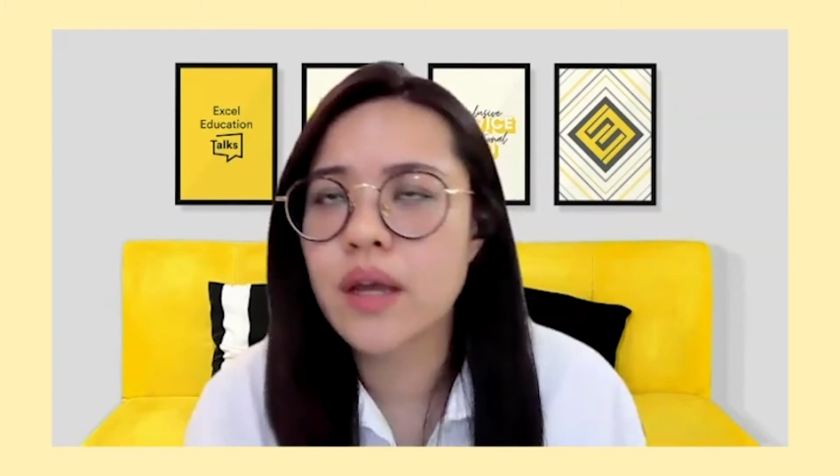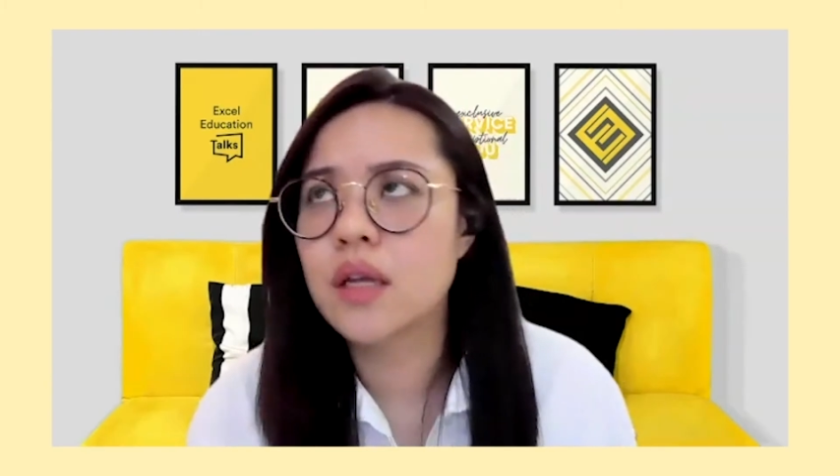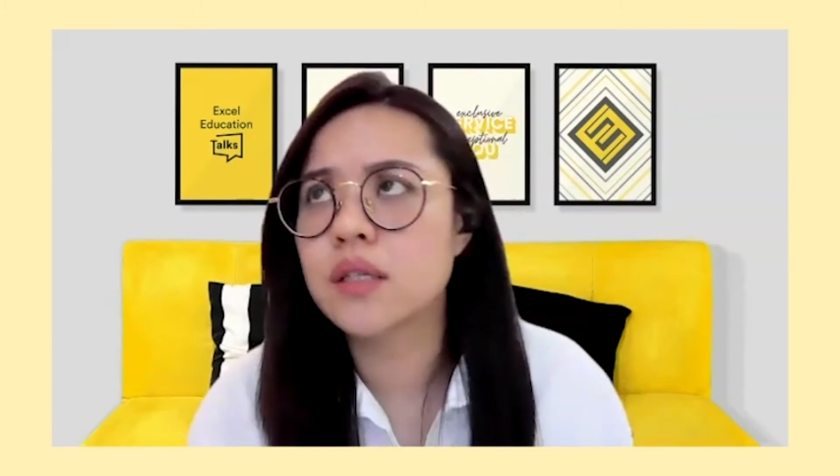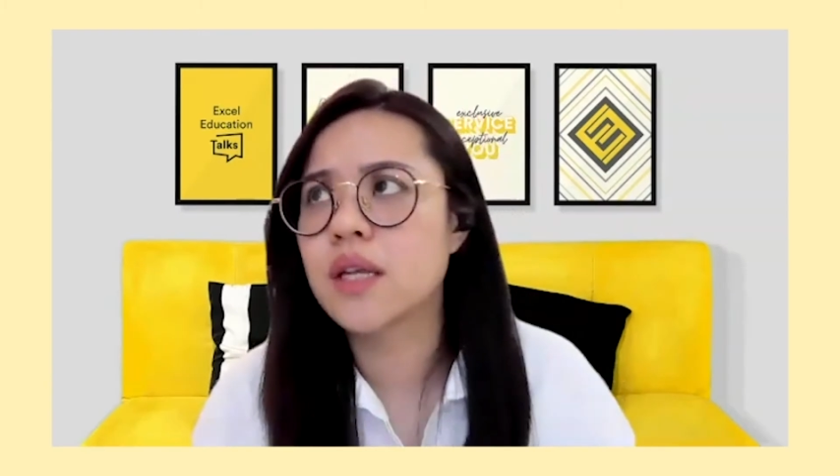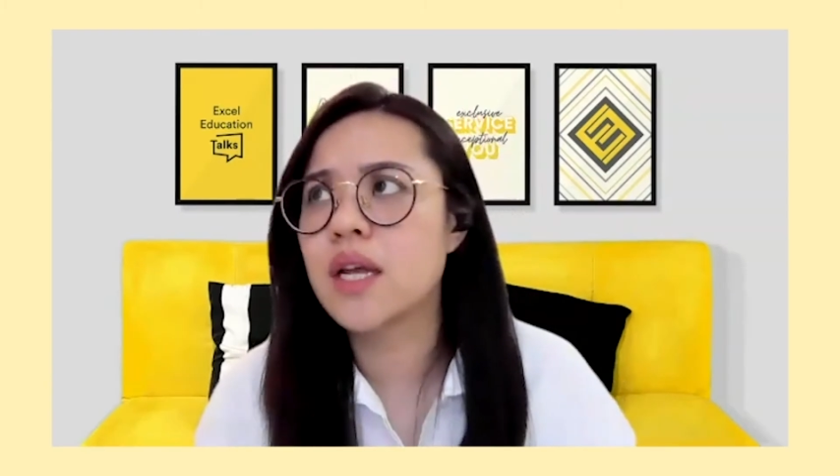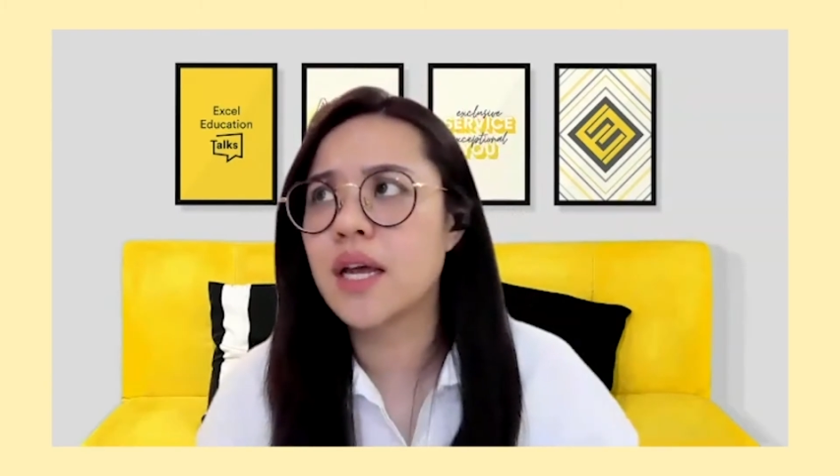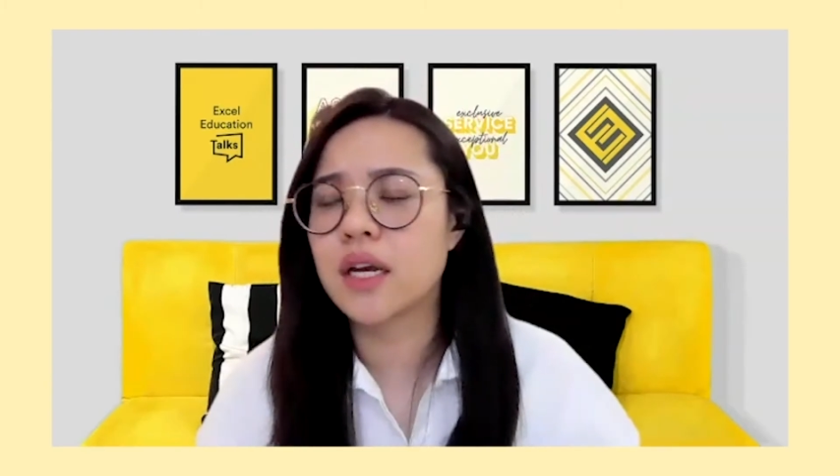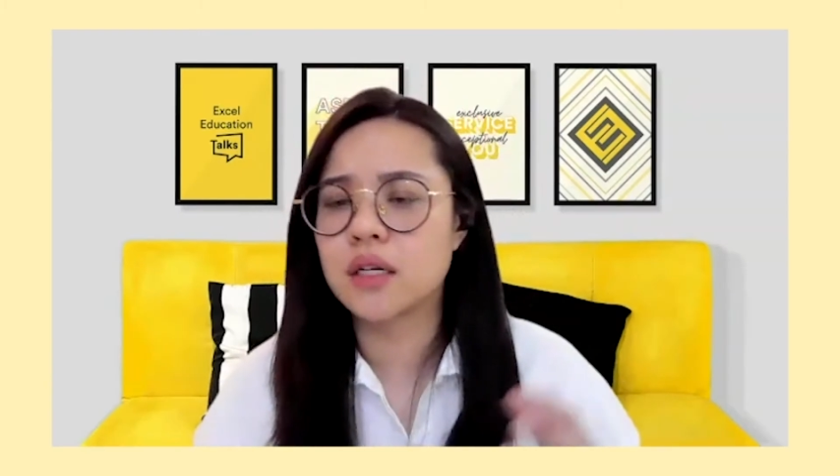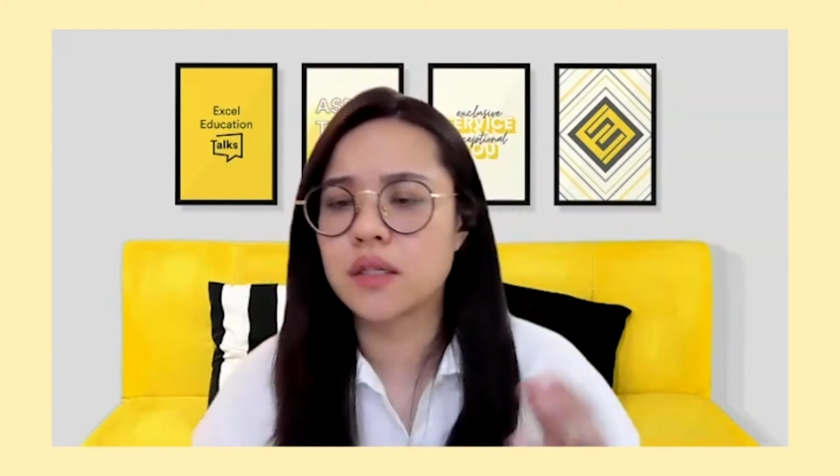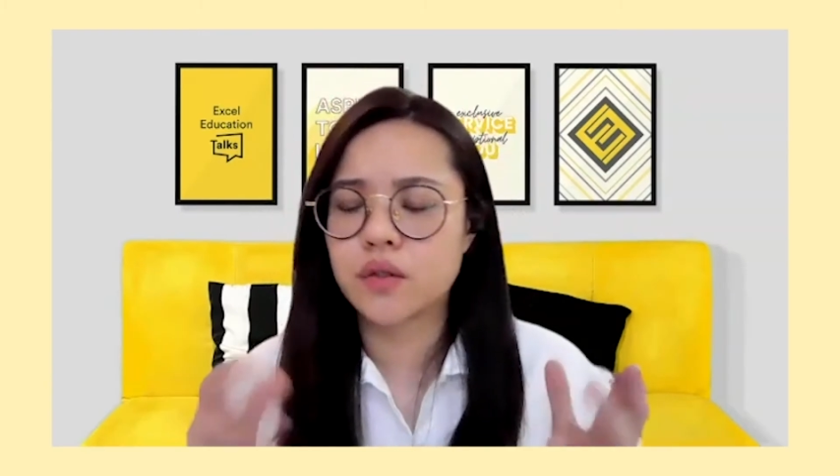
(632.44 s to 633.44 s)
Is there like
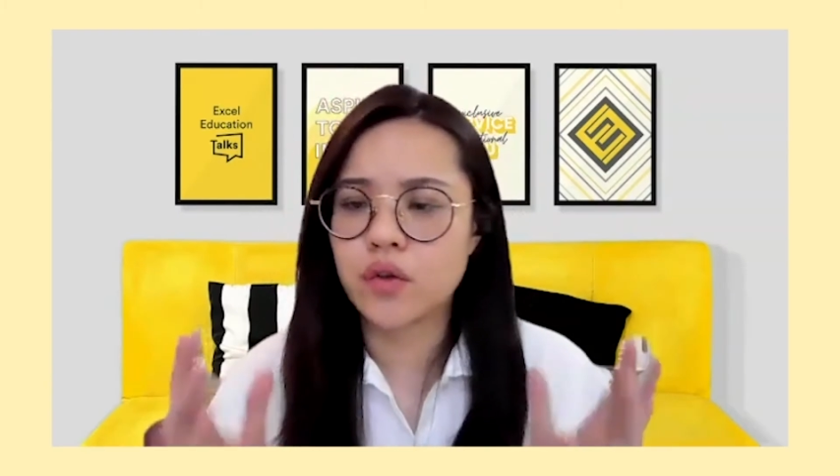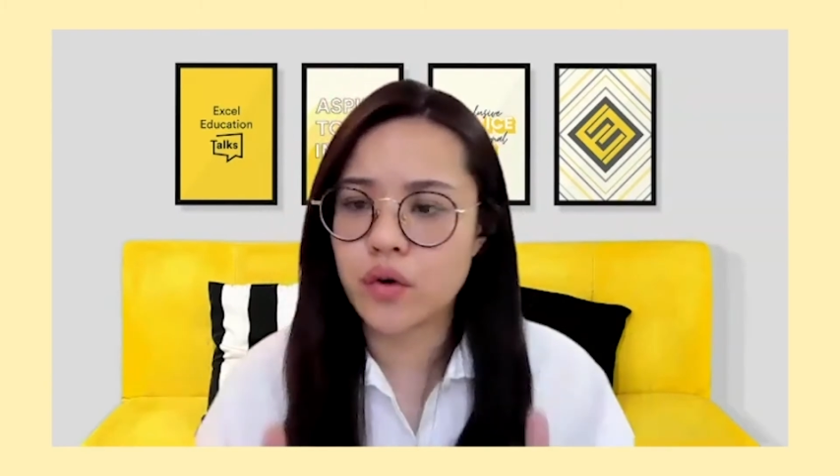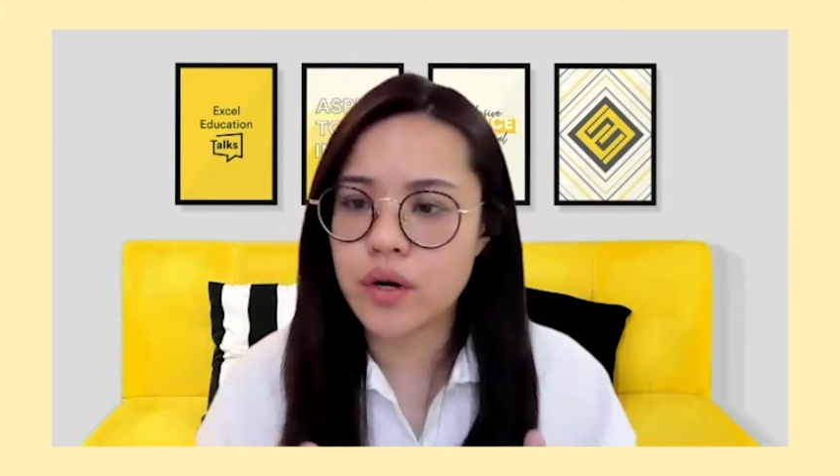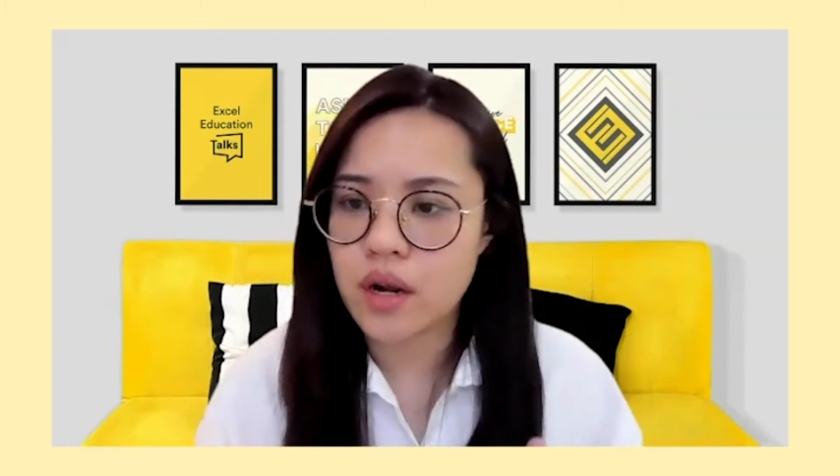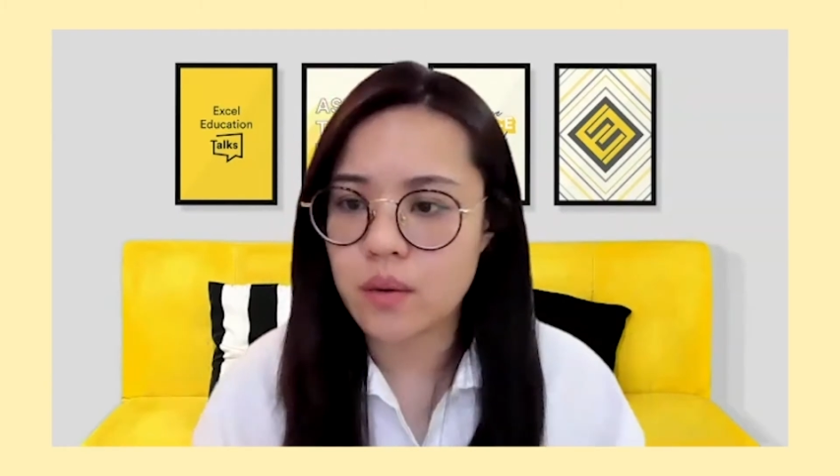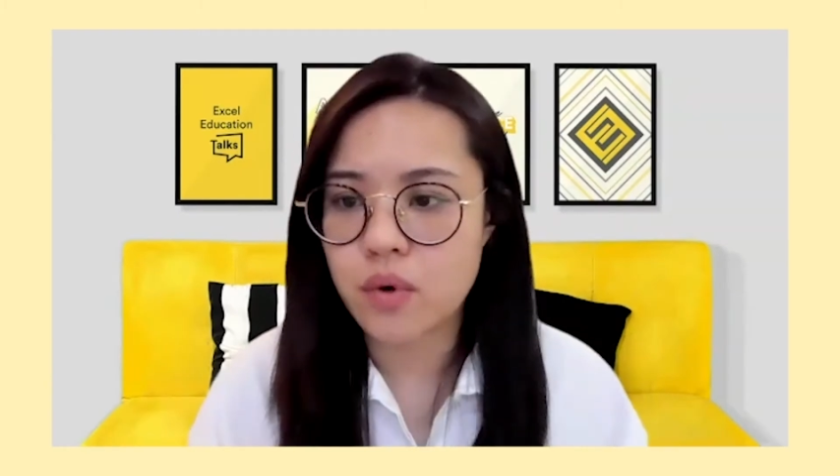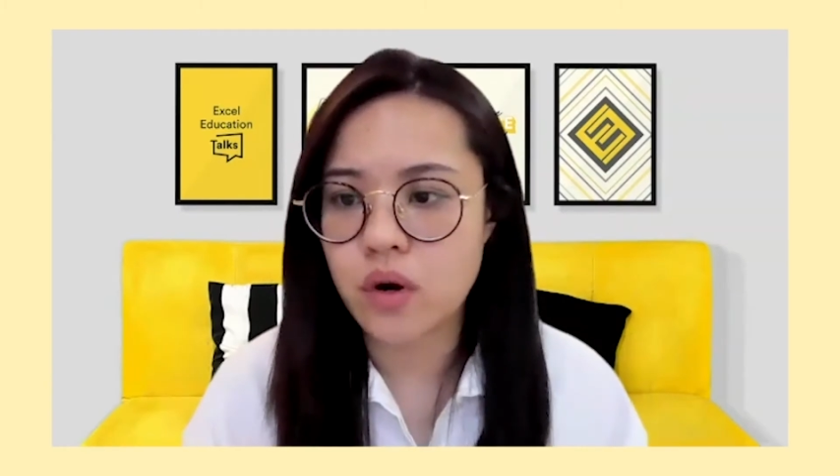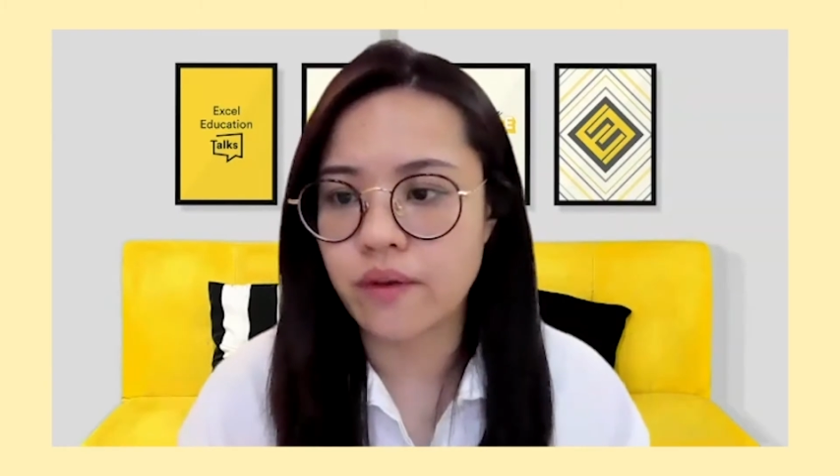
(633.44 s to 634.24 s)
a certain number of